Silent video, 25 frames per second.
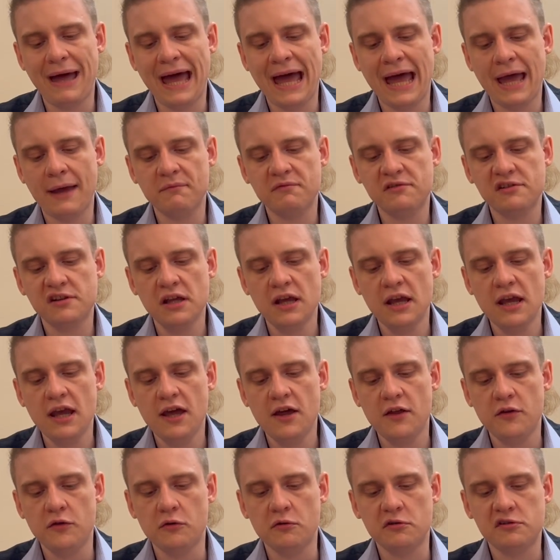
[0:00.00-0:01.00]
Perhaps
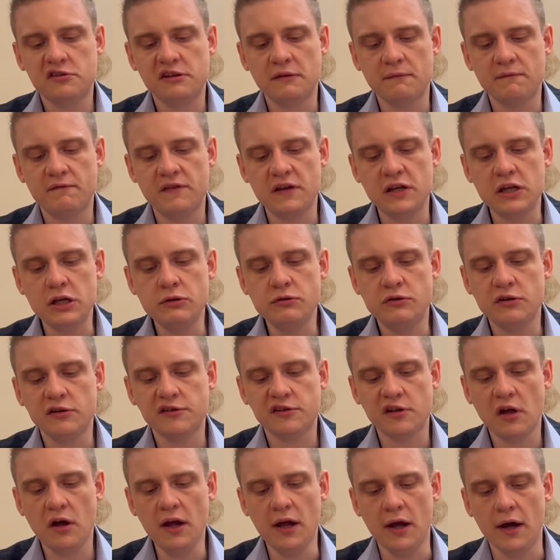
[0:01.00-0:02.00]
there is something you
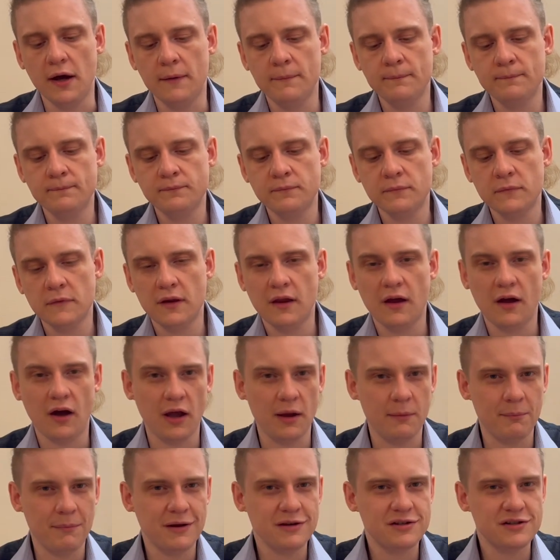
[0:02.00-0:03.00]
desire.
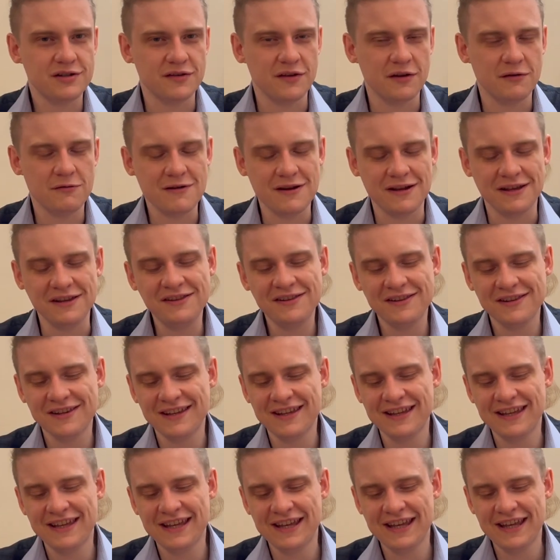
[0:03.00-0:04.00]
I imagine there
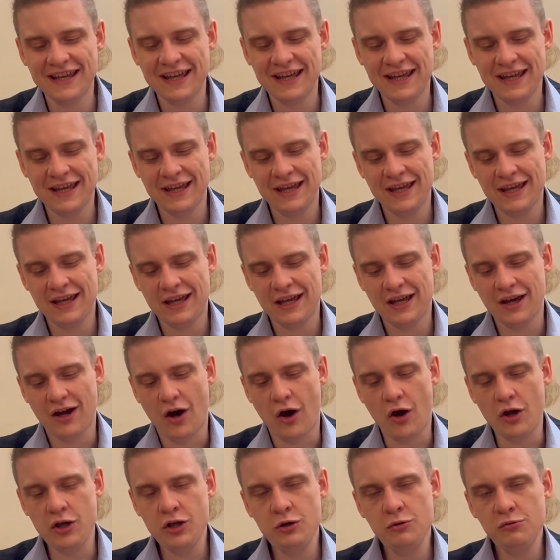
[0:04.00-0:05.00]
is.
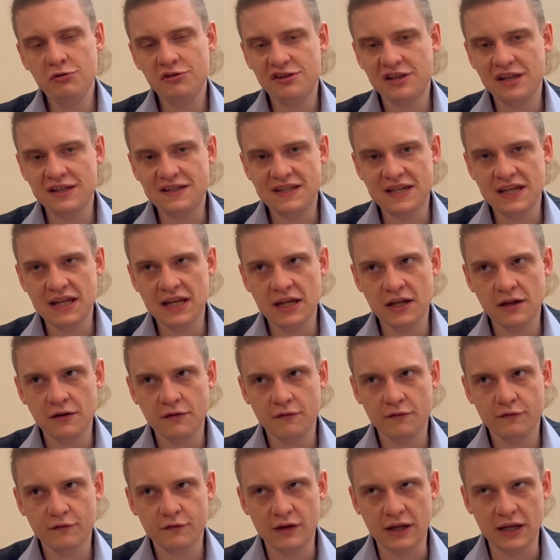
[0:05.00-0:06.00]
Are you
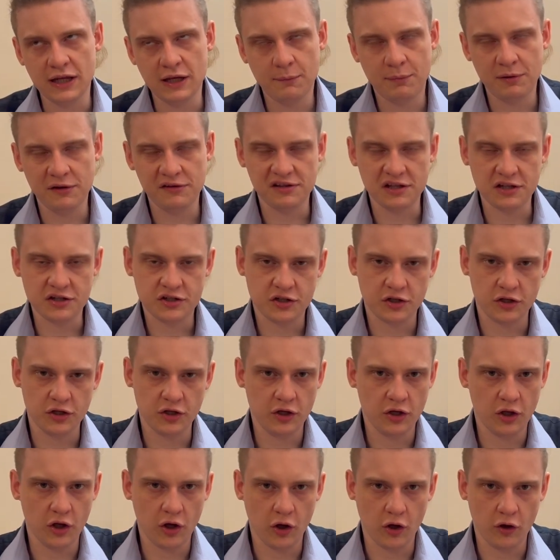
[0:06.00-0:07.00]
sitting in a
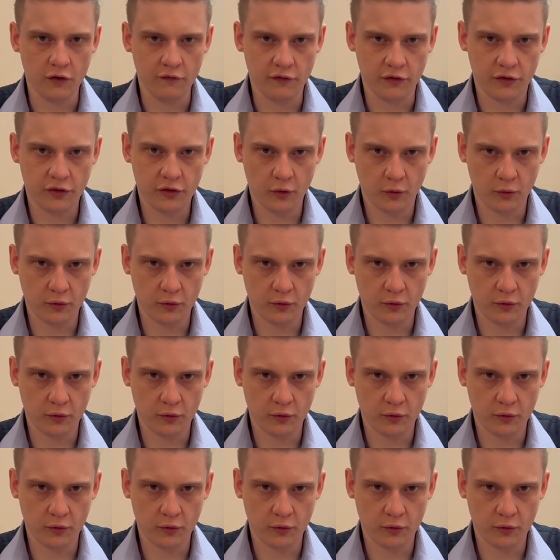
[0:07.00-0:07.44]
position of